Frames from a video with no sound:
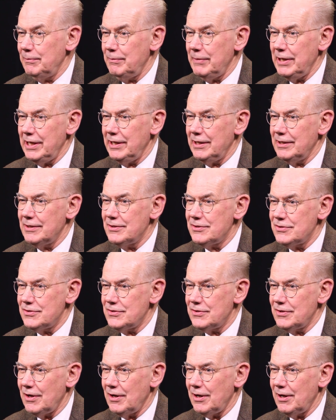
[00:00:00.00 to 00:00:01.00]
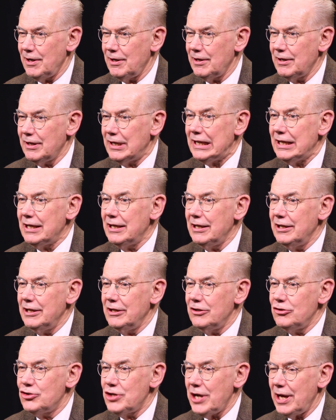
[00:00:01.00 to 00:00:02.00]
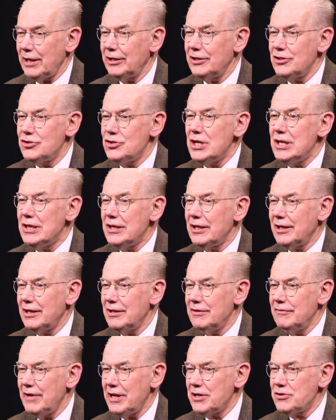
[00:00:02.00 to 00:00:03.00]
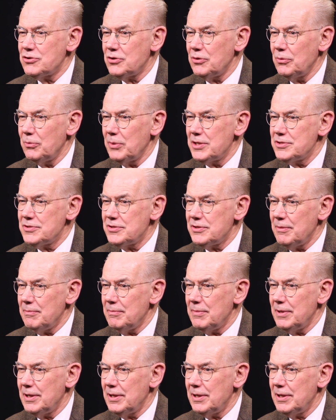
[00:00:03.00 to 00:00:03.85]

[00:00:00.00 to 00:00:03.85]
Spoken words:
means challenging the conventional wisdom.